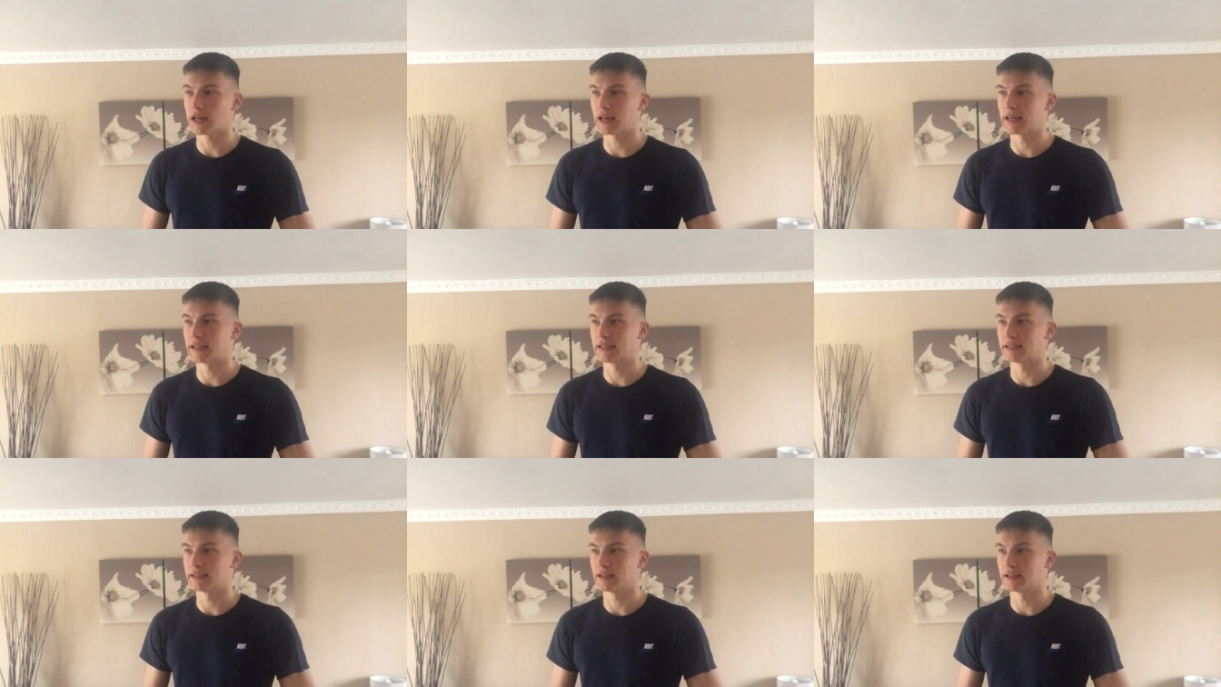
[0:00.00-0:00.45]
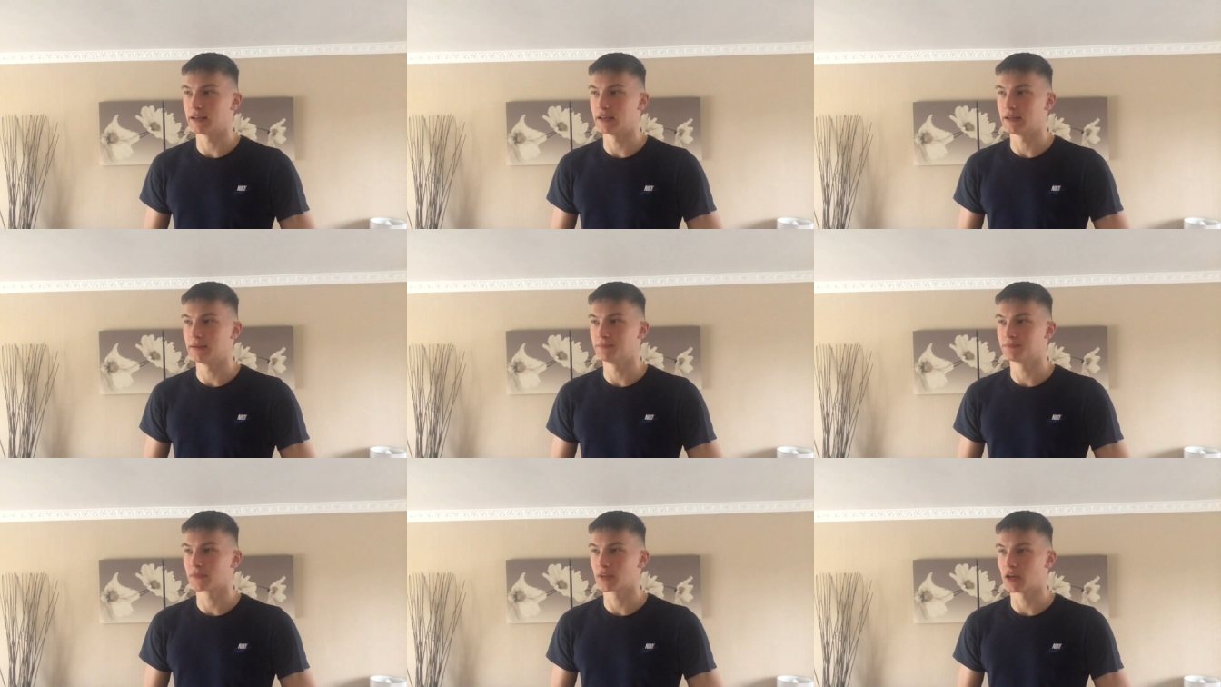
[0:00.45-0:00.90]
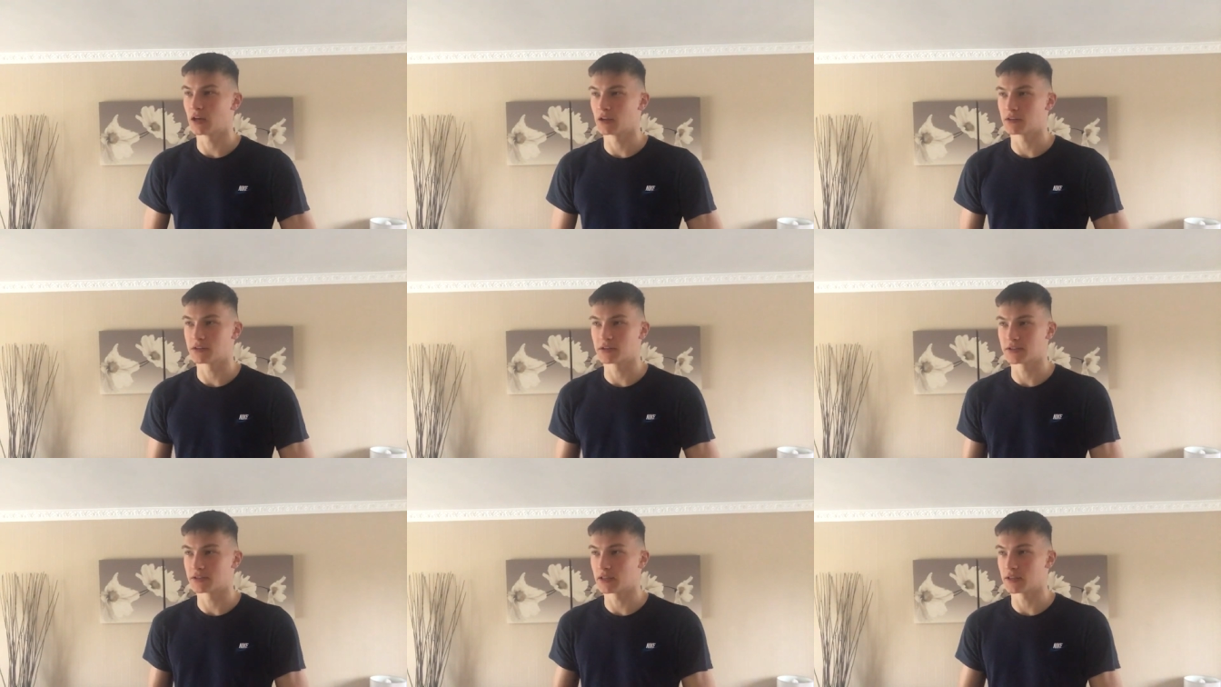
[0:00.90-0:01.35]
and I
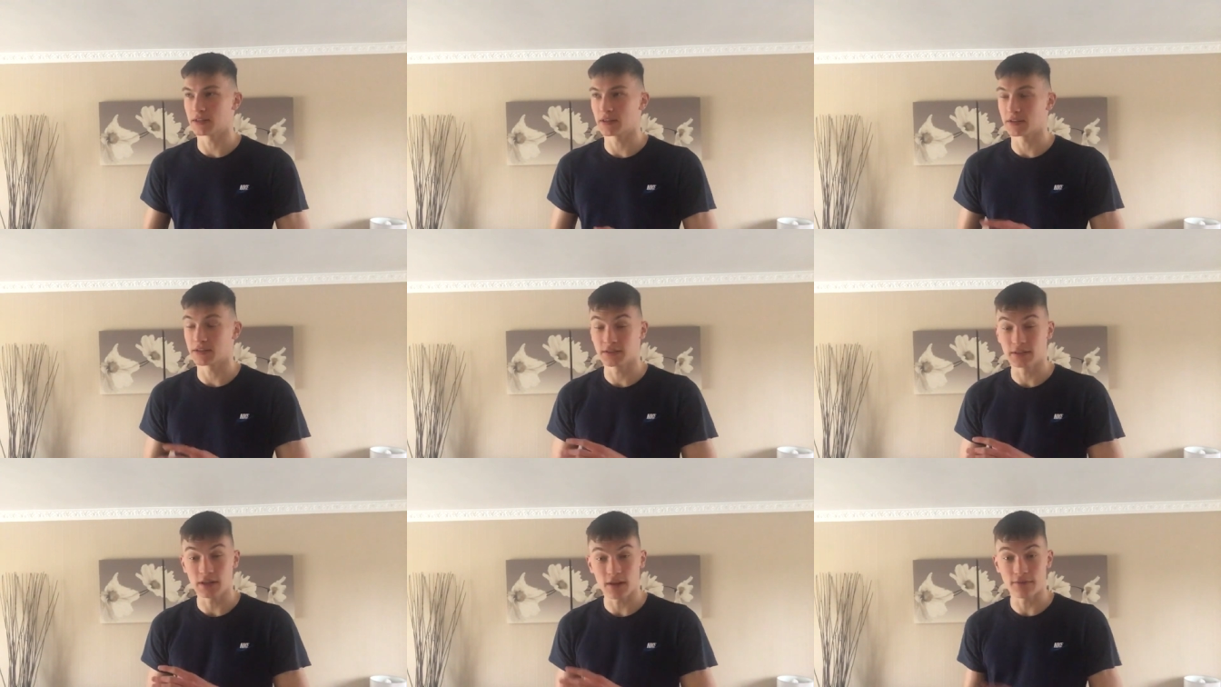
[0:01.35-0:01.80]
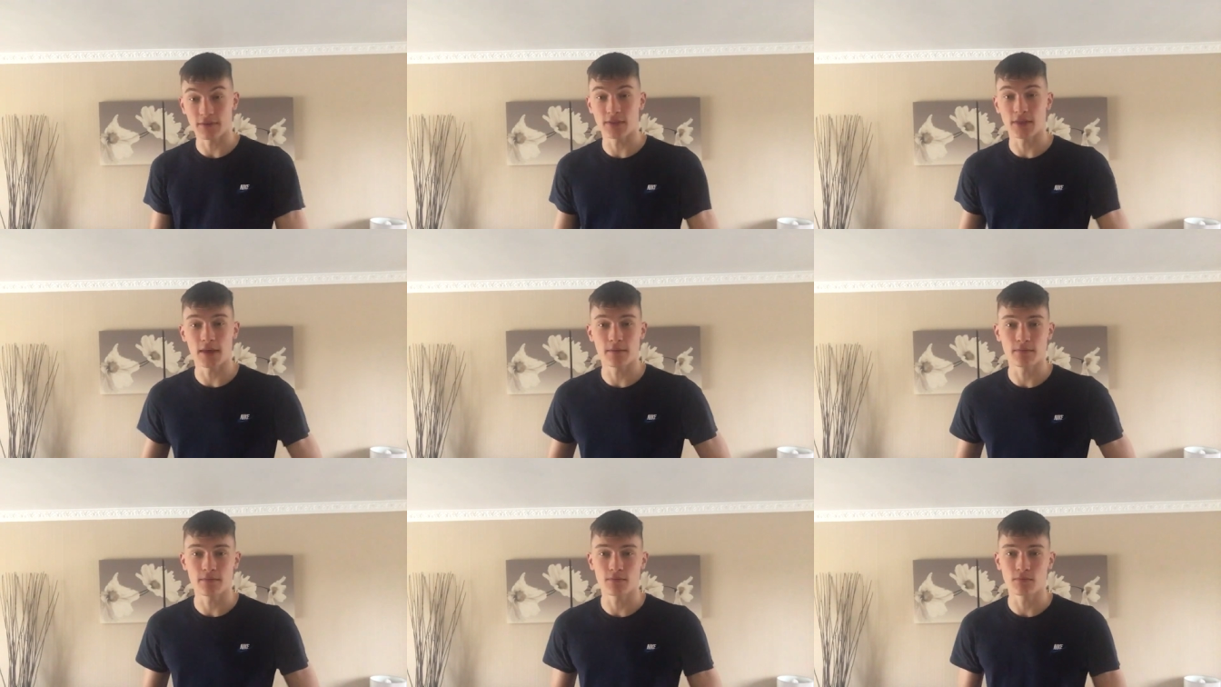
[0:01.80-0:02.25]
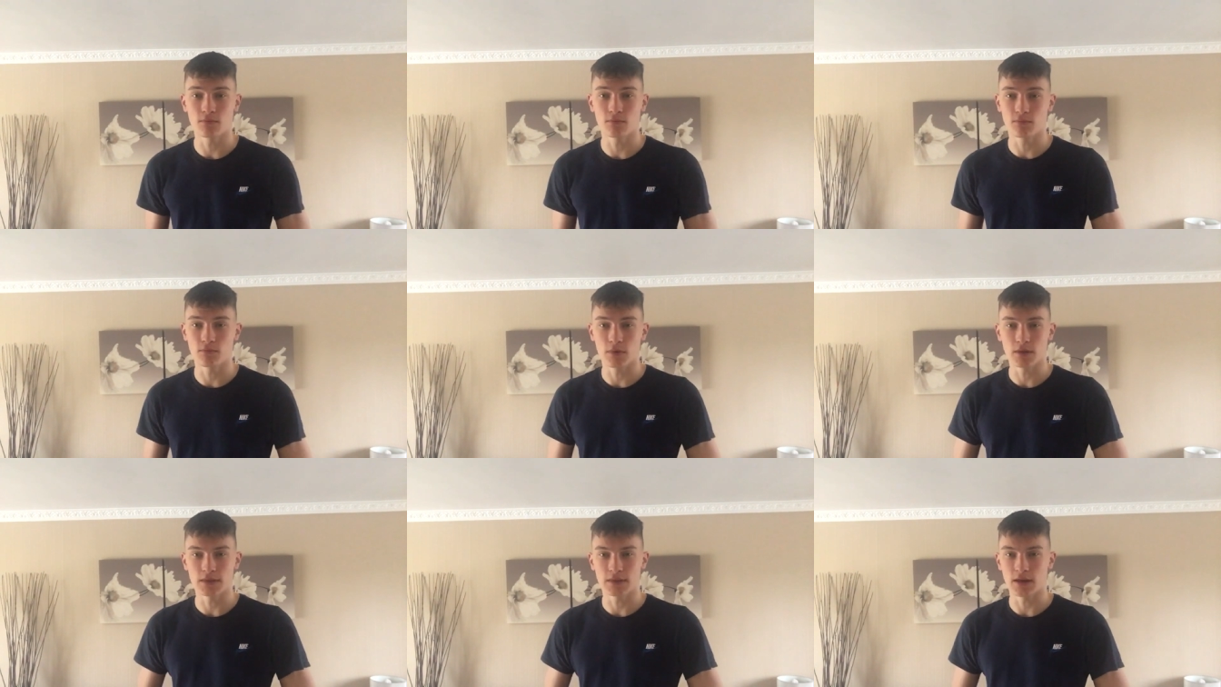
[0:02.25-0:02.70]
just think the stuff that
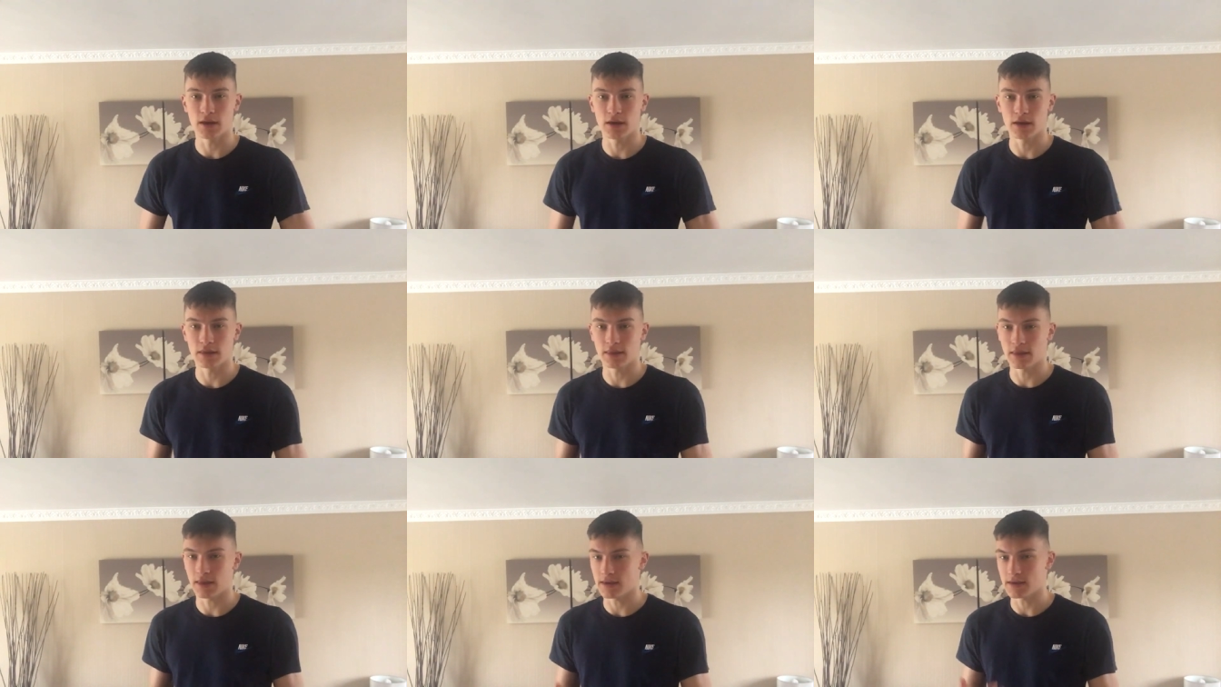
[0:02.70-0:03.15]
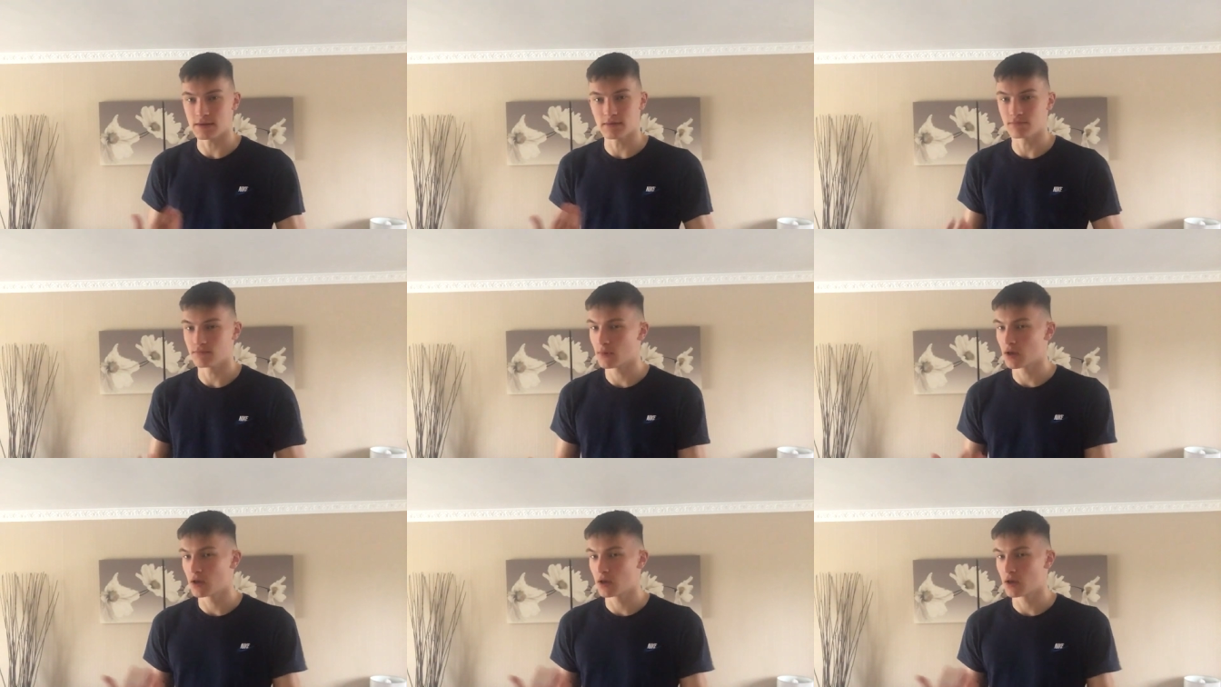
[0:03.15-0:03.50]
they